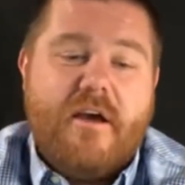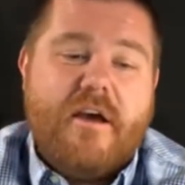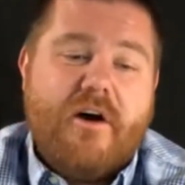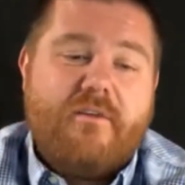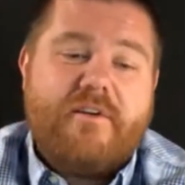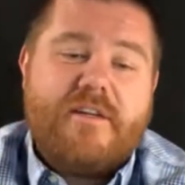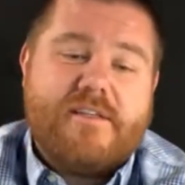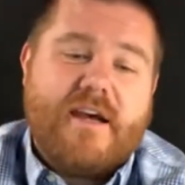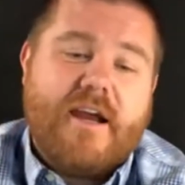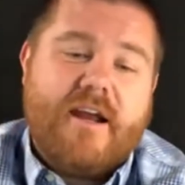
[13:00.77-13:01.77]

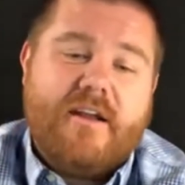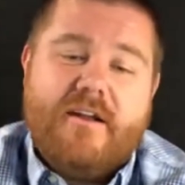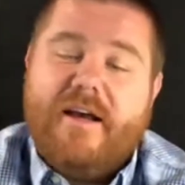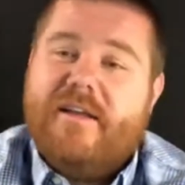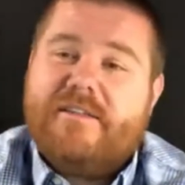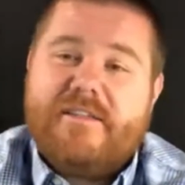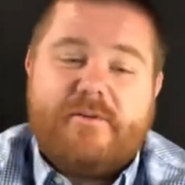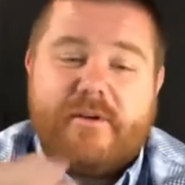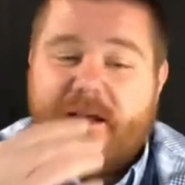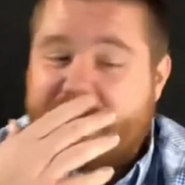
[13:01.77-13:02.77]
over-design, analysis
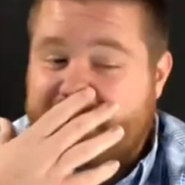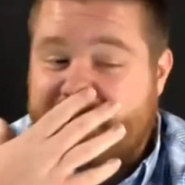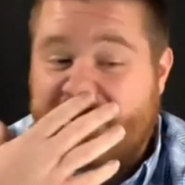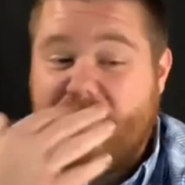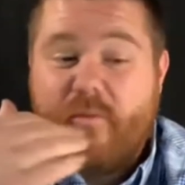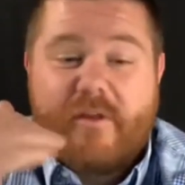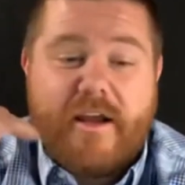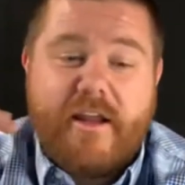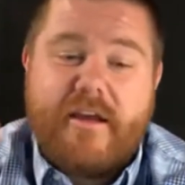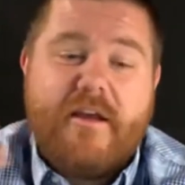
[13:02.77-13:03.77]
paralysis, gold plating,